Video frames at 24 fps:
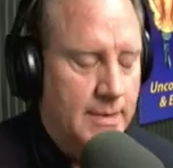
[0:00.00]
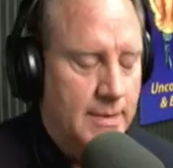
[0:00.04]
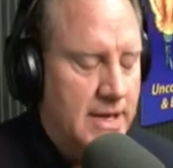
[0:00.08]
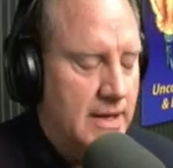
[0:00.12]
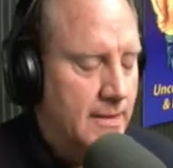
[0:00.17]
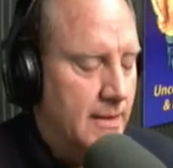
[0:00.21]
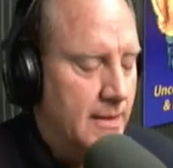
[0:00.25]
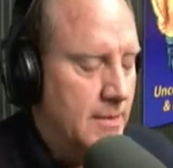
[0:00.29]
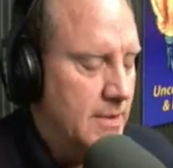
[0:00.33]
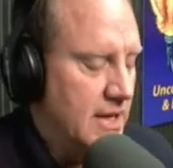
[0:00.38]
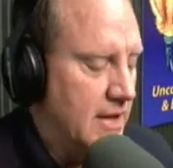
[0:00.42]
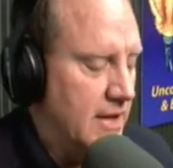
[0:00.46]
Let
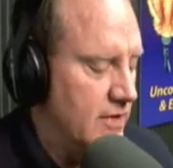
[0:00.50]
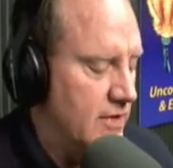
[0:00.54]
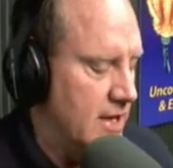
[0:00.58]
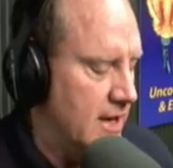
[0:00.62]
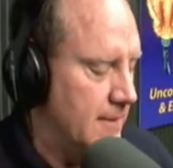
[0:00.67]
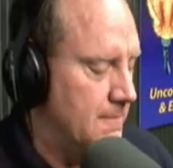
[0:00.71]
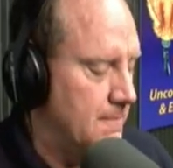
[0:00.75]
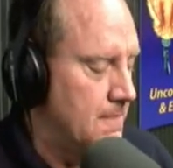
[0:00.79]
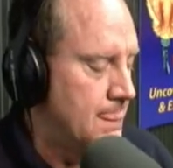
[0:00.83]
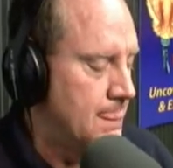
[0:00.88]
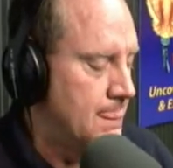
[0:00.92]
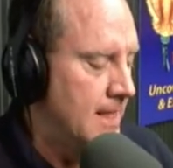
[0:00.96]
me let me give you
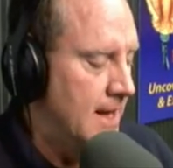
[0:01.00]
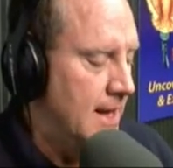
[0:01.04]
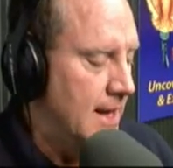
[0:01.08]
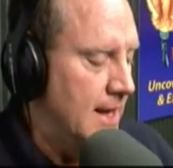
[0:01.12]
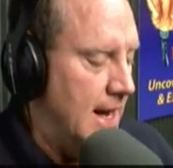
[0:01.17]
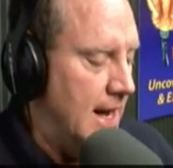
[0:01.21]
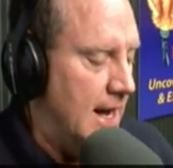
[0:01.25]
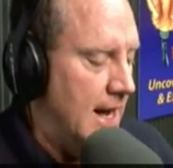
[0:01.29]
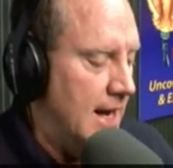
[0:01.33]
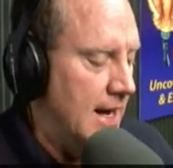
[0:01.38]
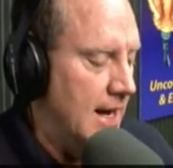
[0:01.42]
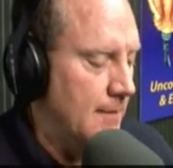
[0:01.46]
a.
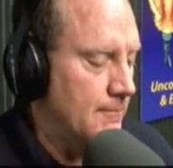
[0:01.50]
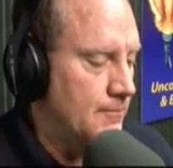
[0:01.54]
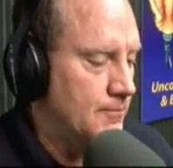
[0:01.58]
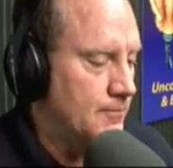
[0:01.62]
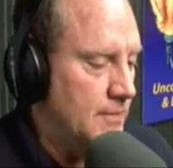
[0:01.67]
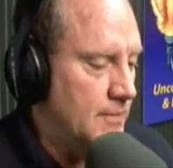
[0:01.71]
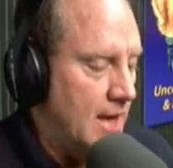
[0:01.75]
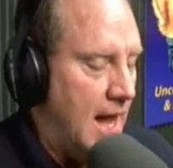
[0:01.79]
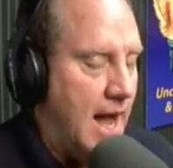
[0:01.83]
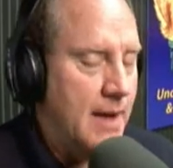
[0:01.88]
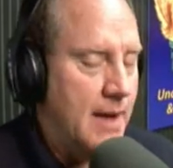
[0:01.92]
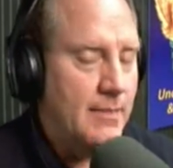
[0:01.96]
Um,
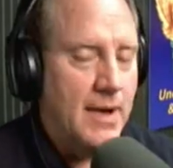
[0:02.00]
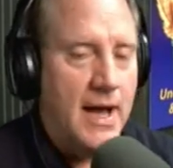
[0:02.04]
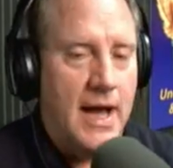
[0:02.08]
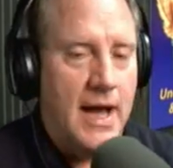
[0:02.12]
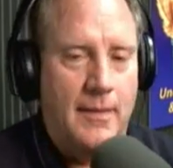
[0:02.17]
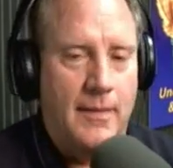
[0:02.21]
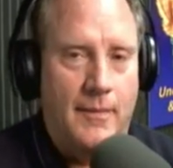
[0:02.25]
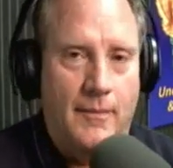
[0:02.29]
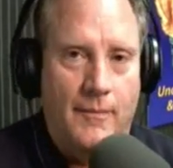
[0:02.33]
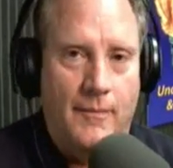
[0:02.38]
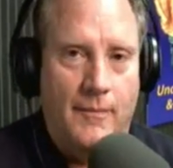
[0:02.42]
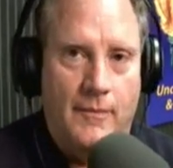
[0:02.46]
I'm
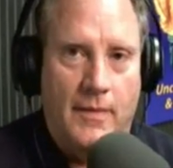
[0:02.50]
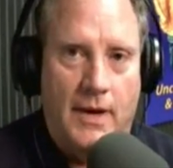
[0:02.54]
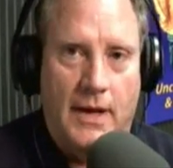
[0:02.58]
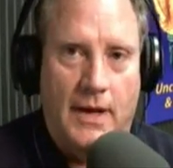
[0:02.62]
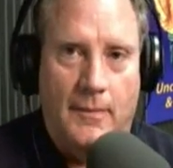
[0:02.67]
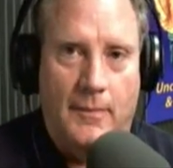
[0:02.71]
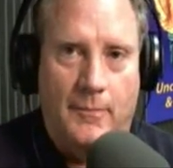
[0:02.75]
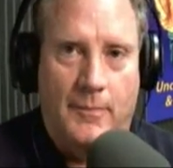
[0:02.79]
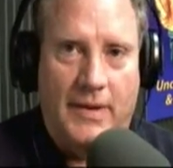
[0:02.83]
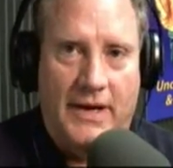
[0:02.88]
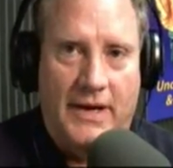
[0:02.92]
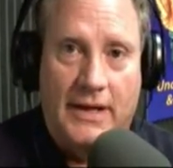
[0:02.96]
I'm
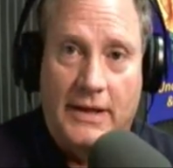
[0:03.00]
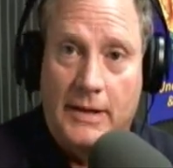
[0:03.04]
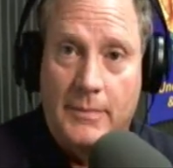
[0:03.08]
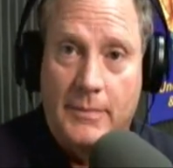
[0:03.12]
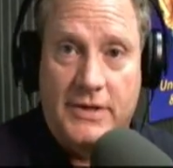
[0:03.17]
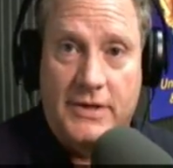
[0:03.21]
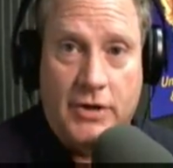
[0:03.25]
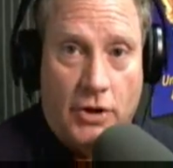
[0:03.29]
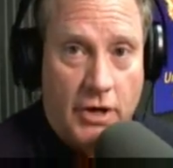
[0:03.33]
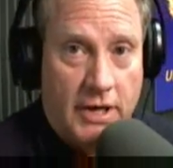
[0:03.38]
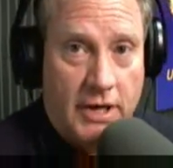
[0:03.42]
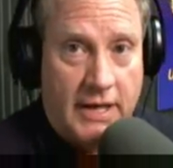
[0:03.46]
been a
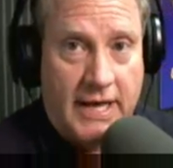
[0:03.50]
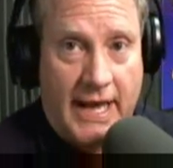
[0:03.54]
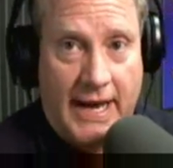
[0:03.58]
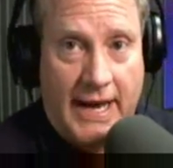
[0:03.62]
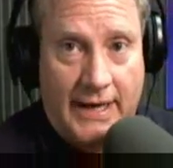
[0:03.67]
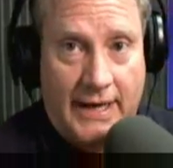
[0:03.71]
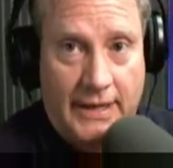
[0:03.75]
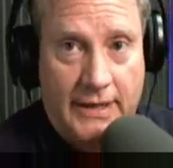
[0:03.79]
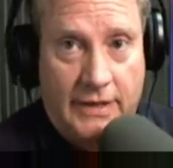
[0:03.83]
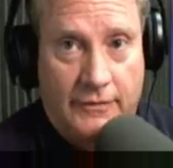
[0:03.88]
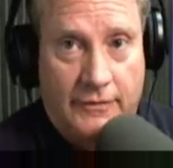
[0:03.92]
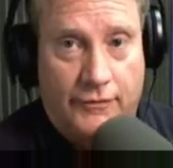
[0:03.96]
libertarian
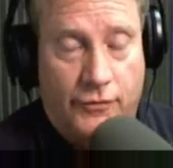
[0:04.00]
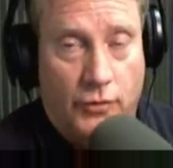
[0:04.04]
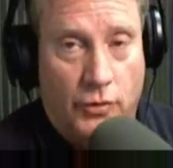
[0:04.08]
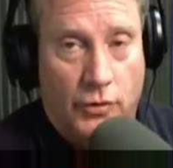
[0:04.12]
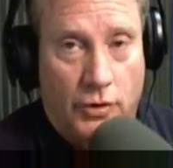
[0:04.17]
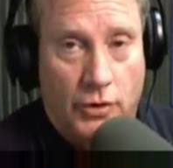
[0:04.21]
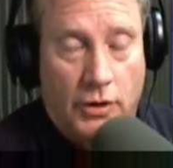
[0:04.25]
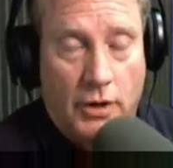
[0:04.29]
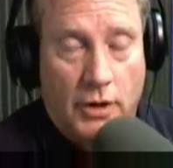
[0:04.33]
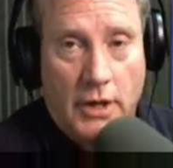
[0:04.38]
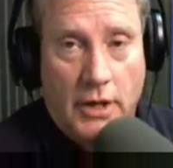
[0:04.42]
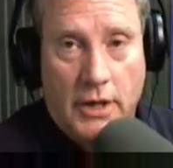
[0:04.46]
candidate
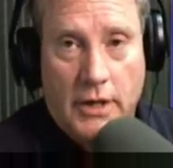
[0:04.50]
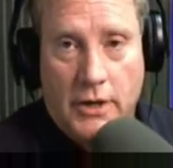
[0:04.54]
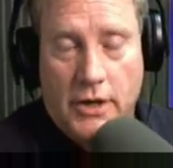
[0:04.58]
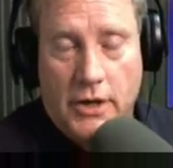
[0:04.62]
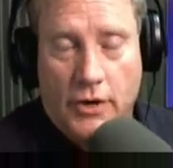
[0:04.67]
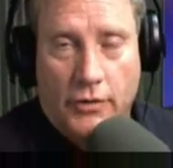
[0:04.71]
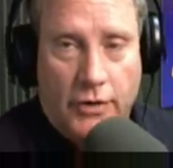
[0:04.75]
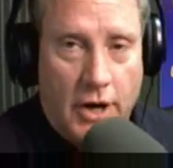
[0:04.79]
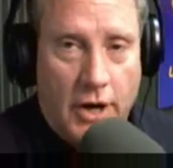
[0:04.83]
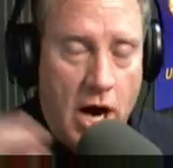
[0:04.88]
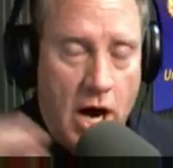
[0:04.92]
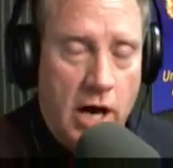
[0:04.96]
for
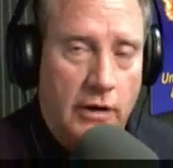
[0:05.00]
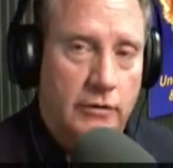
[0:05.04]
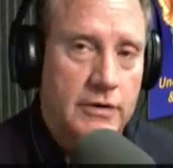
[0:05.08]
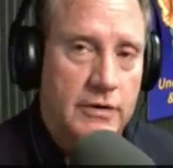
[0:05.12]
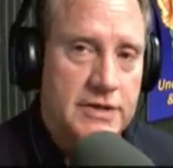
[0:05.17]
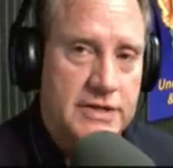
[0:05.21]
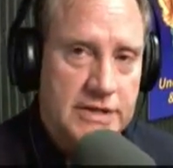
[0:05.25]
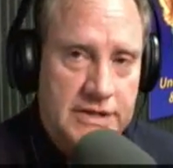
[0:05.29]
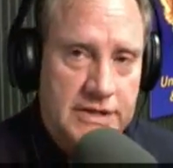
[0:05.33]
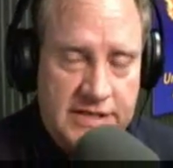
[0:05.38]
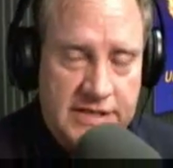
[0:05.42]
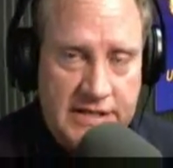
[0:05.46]
you know
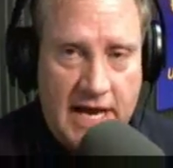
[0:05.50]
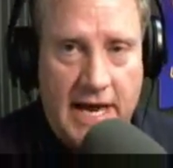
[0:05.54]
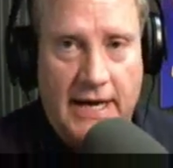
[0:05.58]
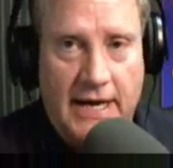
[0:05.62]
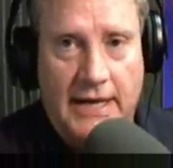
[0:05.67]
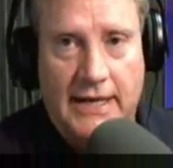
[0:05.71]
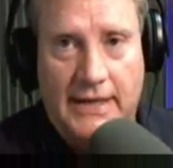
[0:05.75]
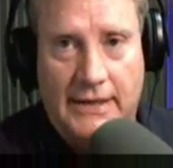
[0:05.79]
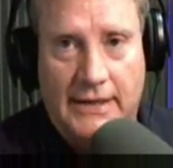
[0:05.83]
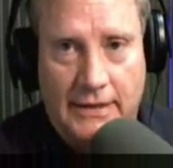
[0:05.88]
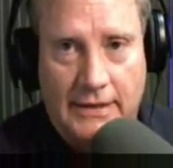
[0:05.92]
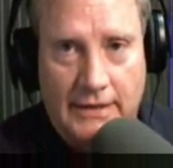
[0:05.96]
Congress and
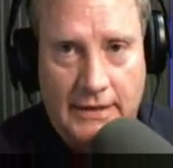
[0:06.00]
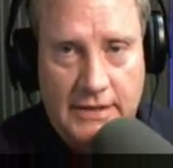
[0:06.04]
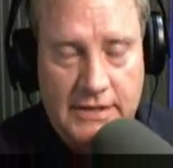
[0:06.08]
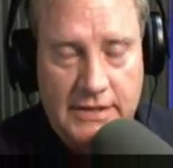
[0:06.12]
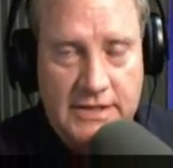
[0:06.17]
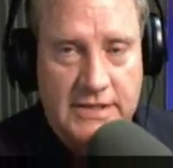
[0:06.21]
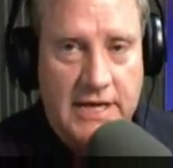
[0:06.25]
Senate and